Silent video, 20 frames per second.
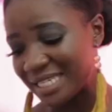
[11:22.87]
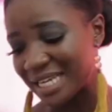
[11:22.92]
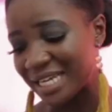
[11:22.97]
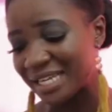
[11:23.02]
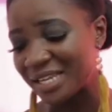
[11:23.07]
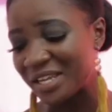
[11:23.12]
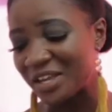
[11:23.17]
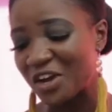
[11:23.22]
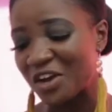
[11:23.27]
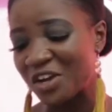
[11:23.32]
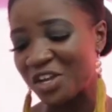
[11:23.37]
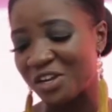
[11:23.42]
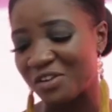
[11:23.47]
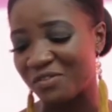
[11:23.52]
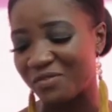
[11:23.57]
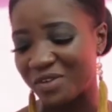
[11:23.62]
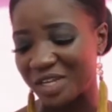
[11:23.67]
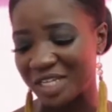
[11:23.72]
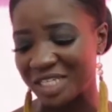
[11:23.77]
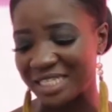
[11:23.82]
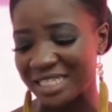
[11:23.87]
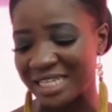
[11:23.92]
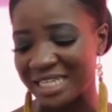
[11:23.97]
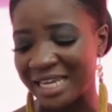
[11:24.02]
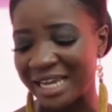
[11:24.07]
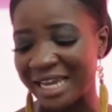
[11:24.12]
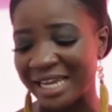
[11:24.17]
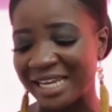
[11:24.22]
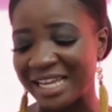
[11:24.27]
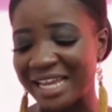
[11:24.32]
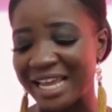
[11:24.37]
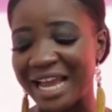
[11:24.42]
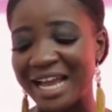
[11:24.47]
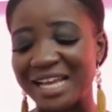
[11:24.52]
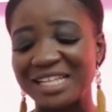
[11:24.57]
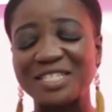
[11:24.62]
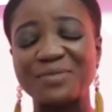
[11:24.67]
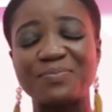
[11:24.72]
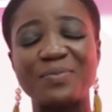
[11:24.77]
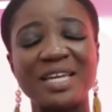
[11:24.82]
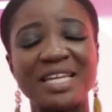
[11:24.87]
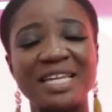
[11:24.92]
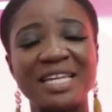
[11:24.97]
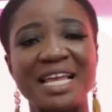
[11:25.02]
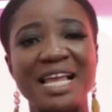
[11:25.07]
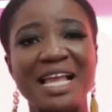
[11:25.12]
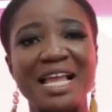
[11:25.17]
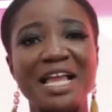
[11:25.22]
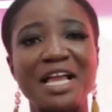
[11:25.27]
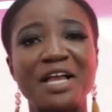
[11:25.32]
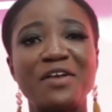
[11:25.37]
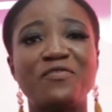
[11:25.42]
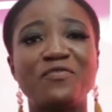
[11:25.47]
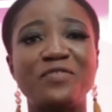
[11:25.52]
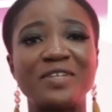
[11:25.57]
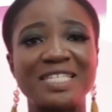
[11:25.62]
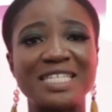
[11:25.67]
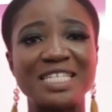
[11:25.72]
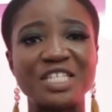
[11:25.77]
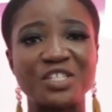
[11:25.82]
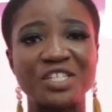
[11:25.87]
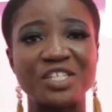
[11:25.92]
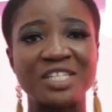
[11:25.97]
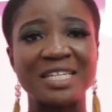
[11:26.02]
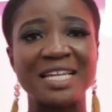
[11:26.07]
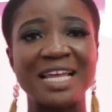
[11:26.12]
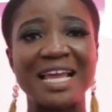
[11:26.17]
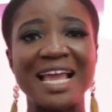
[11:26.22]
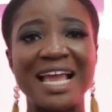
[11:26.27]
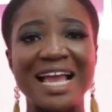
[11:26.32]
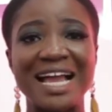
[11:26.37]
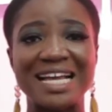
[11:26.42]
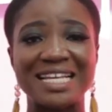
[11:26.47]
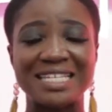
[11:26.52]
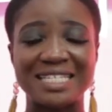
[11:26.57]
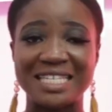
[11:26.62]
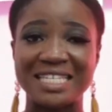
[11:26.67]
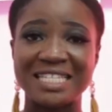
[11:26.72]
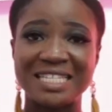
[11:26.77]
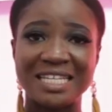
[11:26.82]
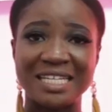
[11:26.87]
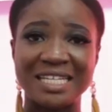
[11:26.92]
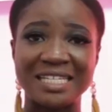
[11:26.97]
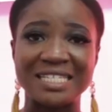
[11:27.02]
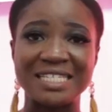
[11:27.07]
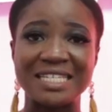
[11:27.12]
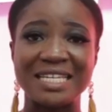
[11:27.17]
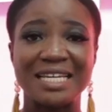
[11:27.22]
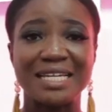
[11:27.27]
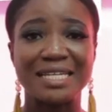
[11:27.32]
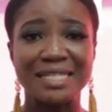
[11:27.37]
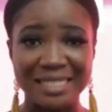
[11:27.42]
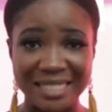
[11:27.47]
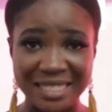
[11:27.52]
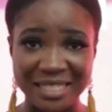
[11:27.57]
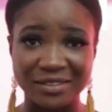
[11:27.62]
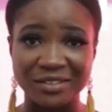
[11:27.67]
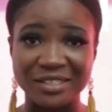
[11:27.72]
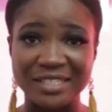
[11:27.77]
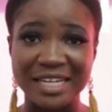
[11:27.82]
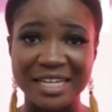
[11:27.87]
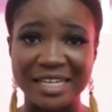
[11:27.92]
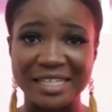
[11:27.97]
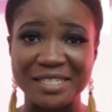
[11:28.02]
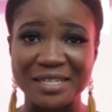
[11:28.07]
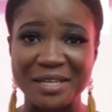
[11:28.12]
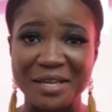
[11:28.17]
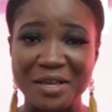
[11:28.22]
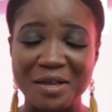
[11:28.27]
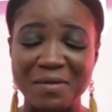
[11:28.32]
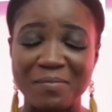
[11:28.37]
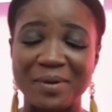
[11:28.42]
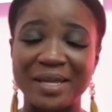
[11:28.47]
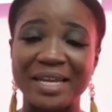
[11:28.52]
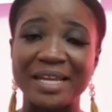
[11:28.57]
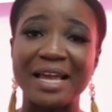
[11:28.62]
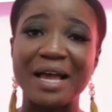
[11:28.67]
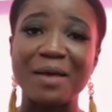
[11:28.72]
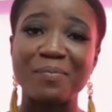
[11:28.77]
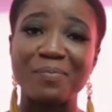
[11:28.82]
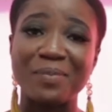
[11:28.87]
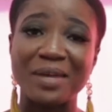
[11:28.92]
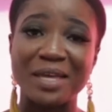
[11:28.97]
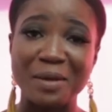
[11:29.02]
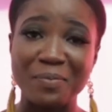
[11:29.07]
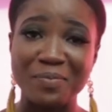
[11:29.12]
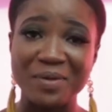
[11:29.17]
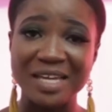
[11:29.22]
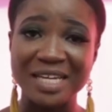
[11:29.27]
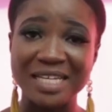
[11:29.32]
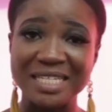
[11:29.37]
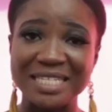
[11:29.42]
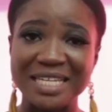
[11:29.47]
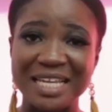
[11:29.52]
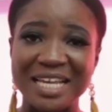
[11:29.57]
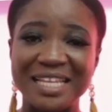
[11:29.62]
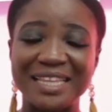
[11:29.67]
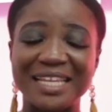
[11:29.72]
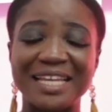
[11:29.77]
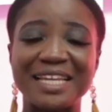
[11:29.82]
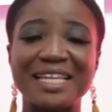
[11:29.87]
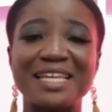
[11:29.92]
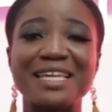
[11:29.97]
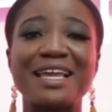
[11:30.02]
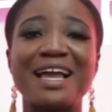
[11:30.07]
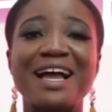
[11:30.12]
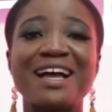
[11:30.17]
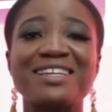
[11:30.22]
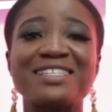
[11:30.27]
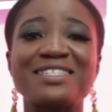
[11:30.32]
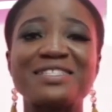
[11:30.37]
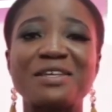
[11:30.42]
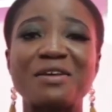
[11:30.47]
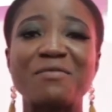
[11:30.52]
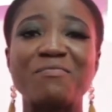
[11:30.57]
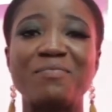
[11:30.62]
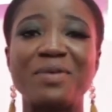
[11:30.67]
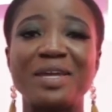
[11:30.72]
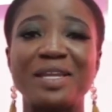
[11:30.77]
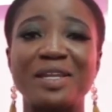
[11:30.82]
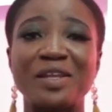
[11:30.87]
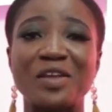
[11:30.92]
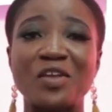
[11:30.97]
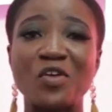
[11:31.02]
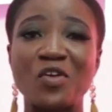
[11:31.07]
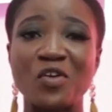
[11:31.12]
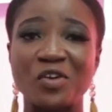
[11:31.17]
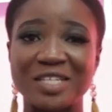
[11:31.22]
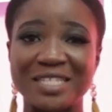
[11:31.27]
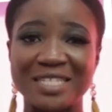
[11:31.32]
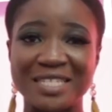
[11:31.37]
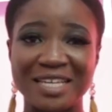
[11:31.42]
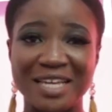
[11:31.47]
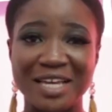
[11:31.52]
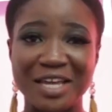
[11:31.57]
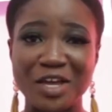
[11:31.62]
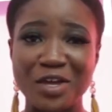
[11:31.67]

Technical University, and he has been a physician assistant till date. But it appears that he has been caught.